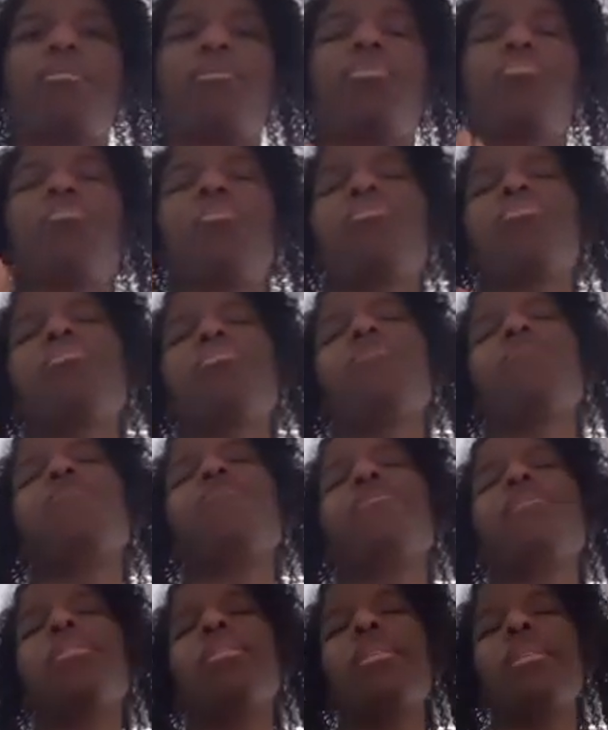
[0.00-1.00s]
Just want you to
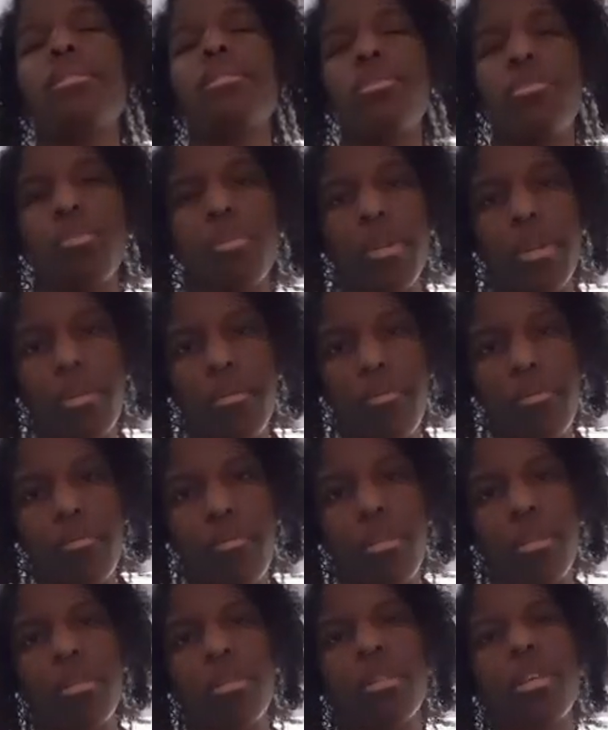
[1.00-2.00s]
feel into it
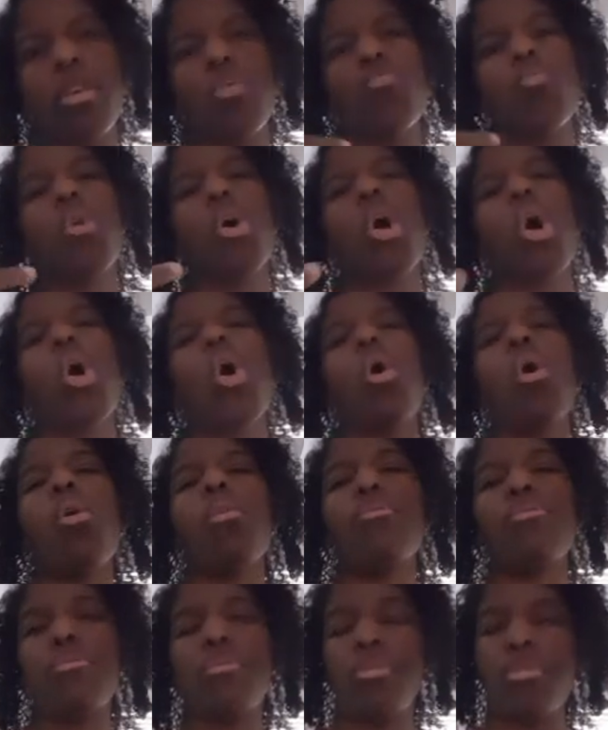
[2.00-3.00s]
and see what
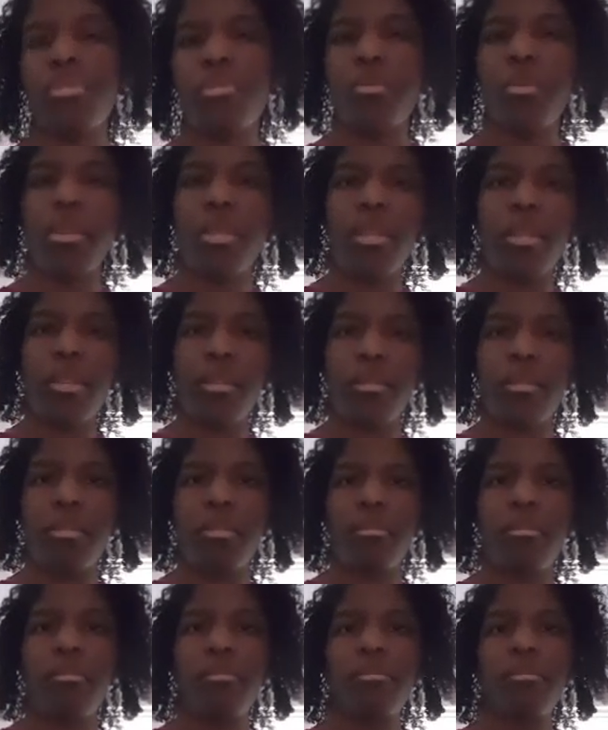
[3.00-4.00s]
calls to you in
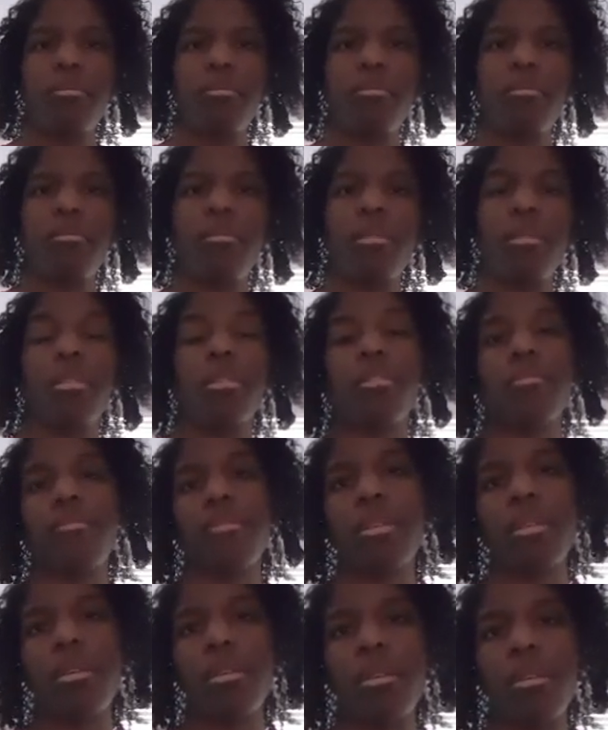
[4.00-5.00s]
this in this
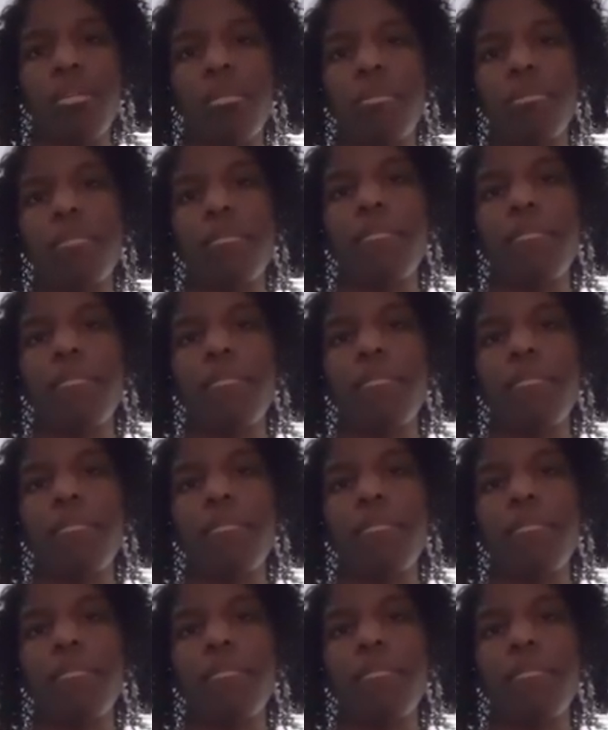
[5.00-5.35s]
video.